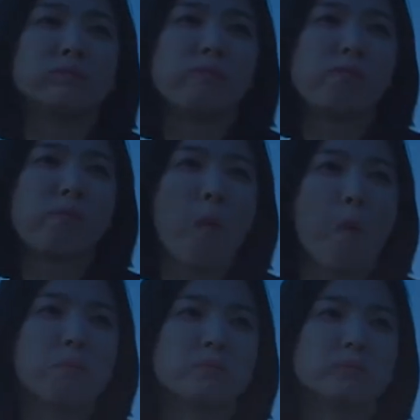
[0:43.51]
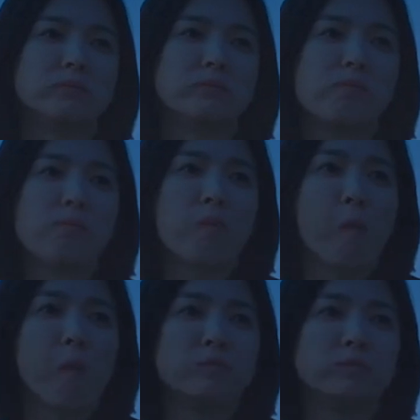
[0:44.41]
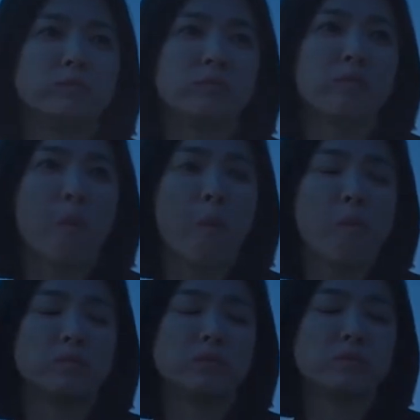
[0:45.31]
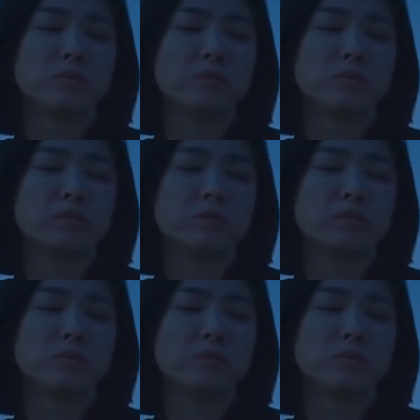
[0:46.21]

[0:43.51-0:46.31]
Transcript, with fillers: 4.5 million won, approximately